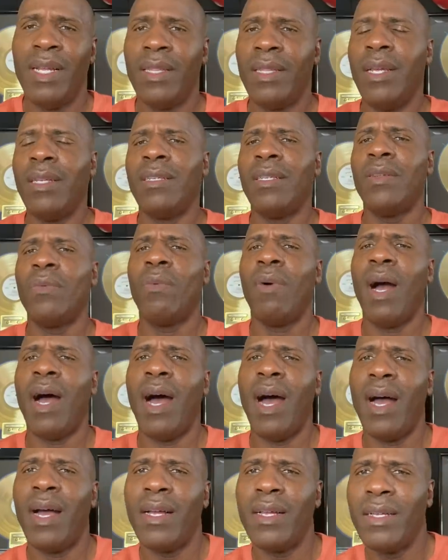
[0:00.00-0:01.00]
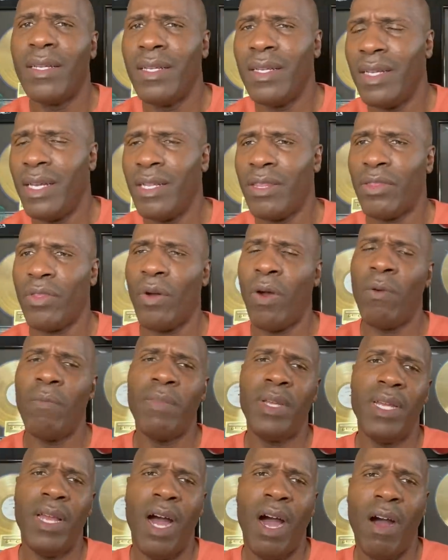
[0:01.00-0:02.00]
This is why it throw
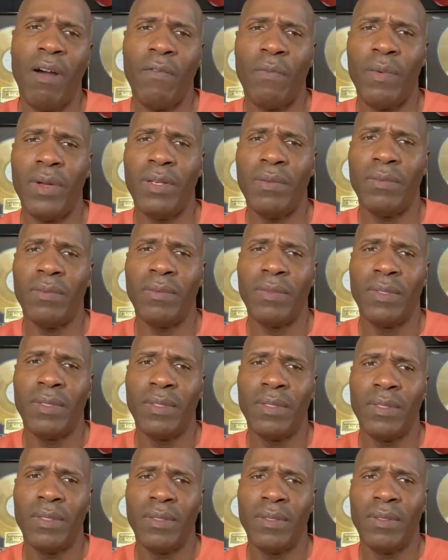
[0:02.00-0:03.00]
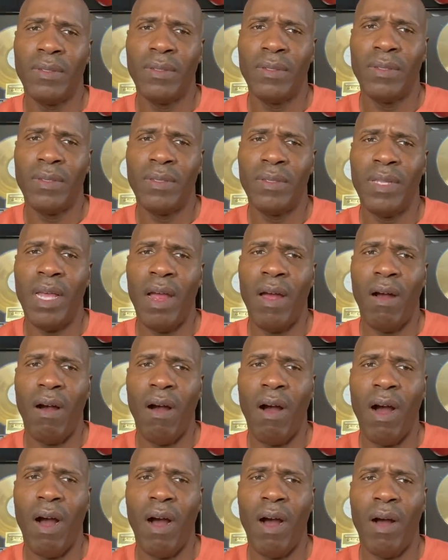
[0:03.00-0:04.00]
me off when there
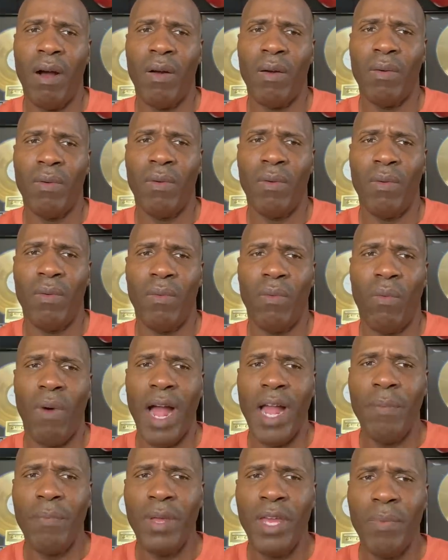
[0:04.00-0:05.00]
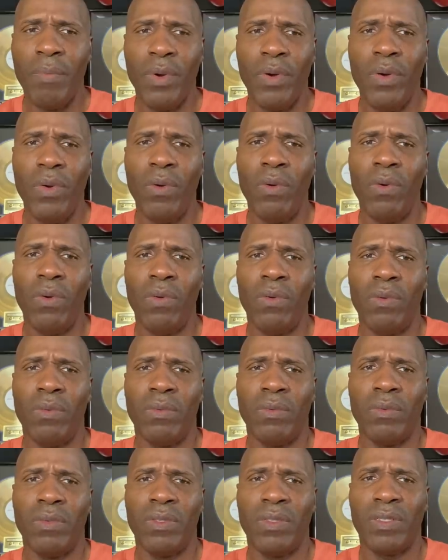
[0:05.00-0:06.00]
are white people who
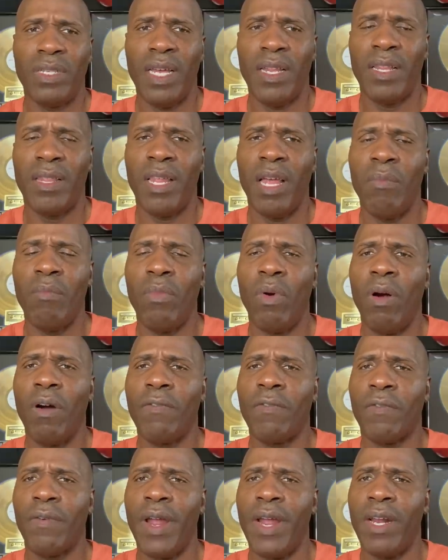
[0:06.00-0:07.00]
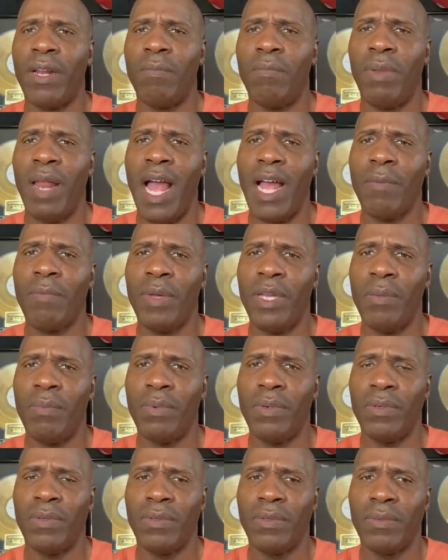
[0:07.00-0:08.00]
say that they're more afraid of black
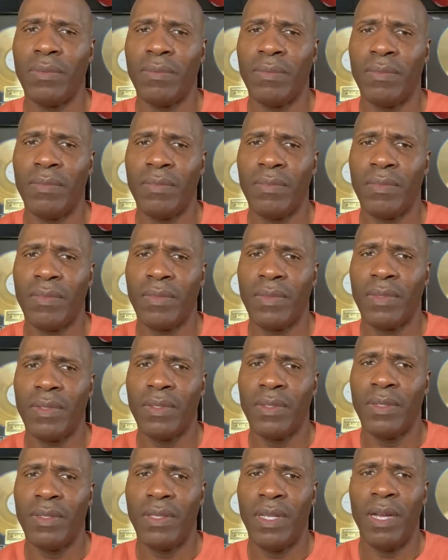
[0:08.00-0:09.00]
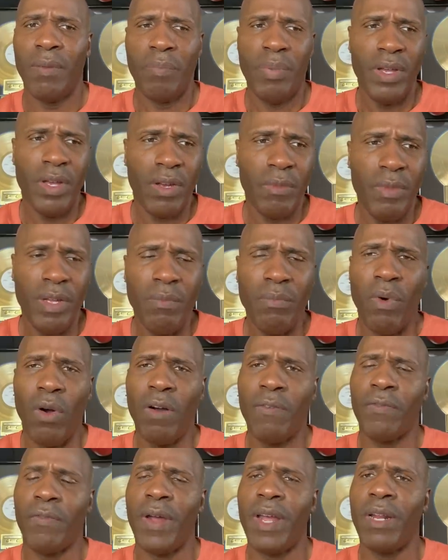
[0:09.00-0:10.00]
people. They appear to be
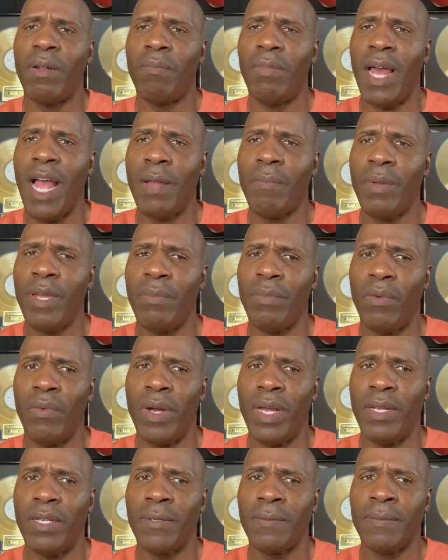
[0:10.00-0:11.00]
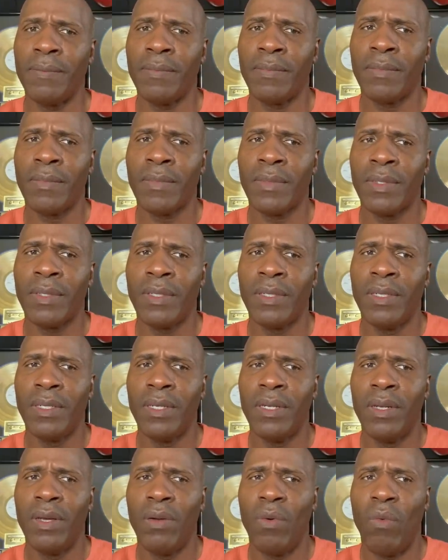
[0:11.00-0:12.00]
more afraid of black people when
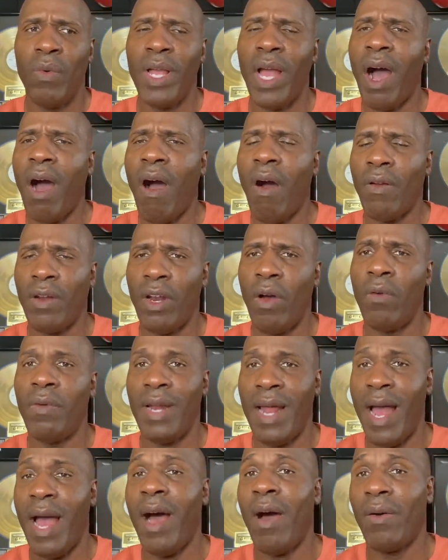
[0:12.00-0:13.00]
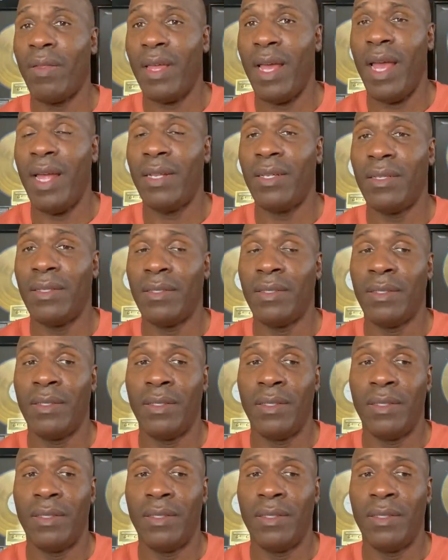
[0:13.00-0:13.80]
we all know now that